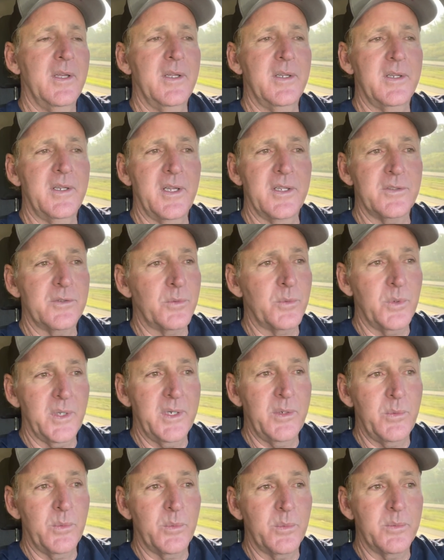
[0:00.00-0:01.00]
doesn't
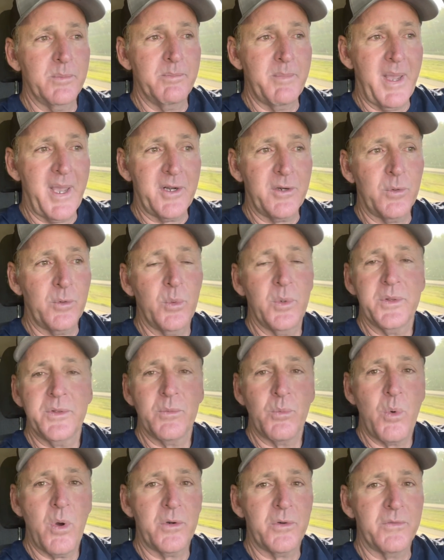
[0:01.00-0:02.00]
really matter what the
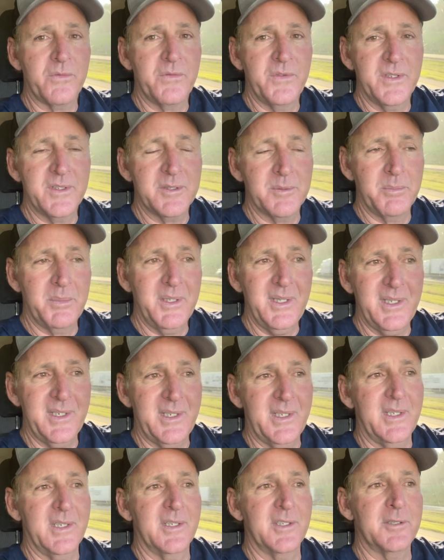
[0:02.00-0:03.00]
water visibility
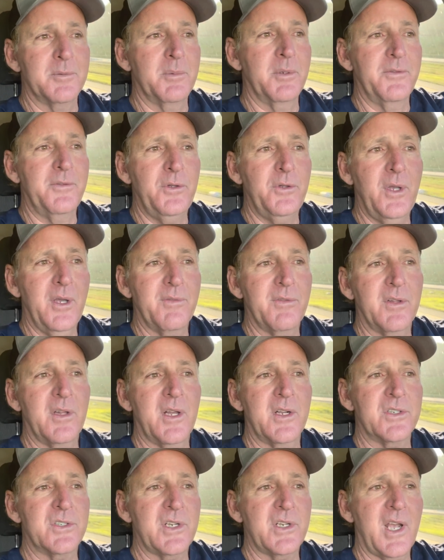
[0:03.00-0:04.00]
is, but if you have a
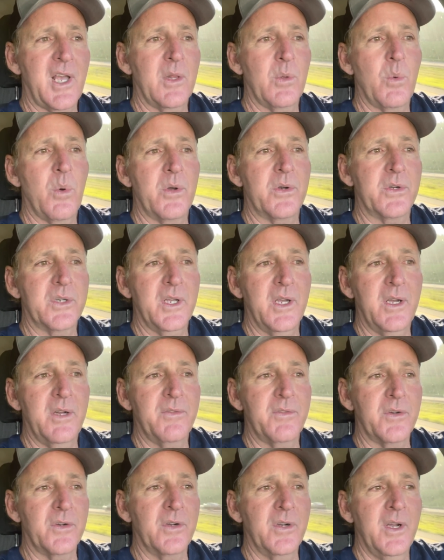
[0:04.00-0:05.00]
lot of shallow water
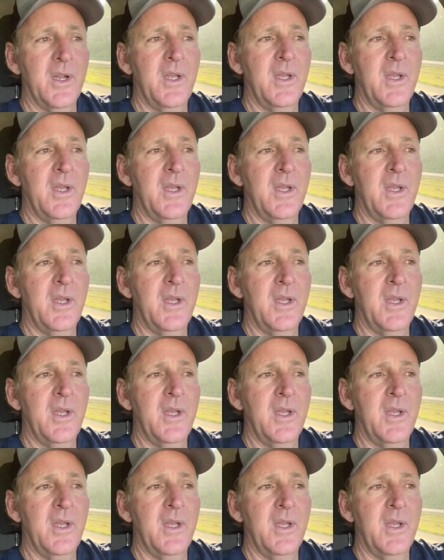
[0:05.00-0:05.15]
cover,